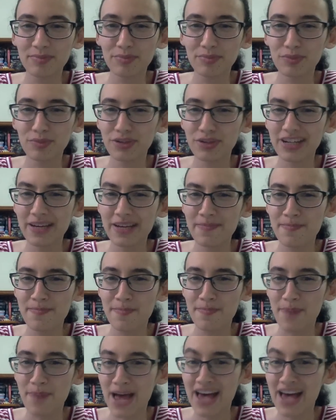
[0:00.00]
pretty
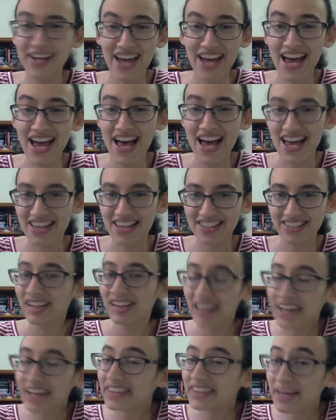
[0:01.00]
badass.
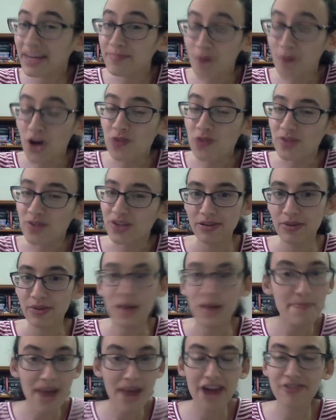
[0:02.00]
Like that moment
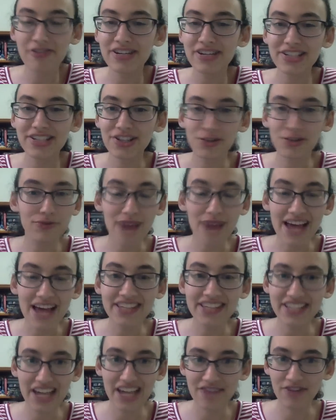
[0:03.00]
where Barry is
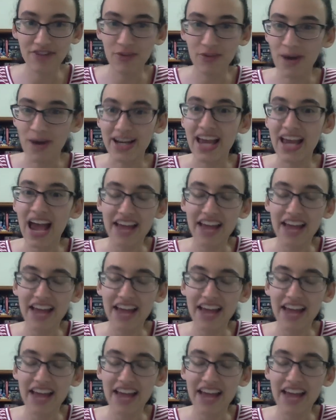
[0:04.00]
harassing everyone